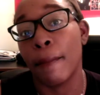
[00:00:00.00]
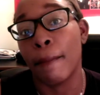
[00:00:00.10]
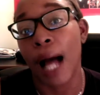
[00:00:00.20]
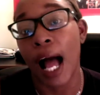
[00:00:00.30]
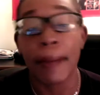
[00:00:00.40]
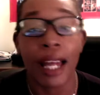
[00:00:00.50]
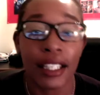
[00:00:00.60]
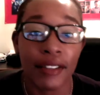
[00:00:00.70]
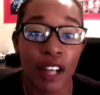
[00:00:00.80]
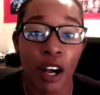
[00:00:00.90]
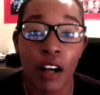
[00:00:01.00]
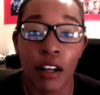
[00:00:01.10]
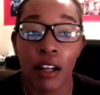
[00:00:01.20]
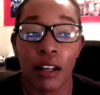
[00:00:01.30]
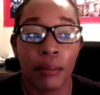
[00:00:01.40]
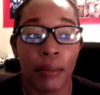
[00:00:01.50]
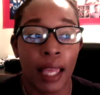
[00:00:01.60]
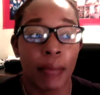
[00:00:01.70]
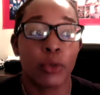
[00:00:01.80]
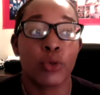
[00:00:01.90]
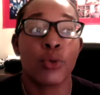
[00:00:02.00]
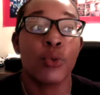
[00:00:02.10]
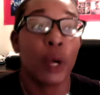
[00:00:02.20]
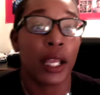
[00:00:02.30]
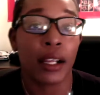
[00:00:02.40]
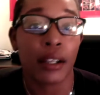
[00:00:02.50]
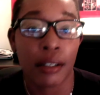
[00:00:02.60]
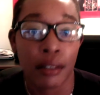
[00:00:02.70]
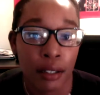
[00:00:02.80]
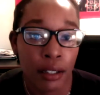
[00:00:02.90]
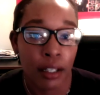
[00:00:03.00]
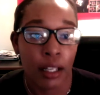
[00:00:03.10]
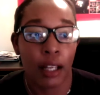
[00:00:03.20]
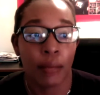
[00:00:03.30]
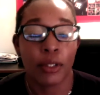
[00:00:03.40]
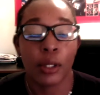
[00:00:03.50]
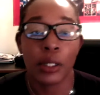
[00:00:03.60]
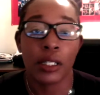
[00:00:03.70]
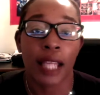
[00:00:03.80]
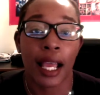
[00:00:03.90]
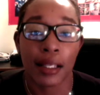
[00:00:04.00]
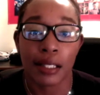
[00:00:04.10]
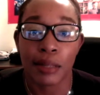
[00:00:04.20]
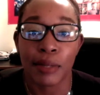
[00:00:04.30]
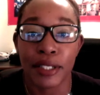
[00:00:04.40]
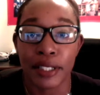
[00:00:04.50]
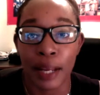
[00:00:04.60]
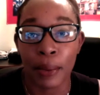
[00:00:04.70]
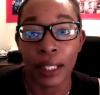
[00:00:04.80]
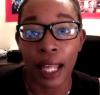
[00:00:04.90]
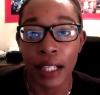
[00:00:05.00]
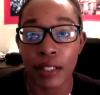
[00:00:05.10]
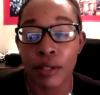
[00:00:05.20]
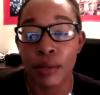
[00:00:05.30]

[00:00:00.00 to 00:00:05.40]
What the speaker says: I'm not even able to wear certain styles as much as I would like to.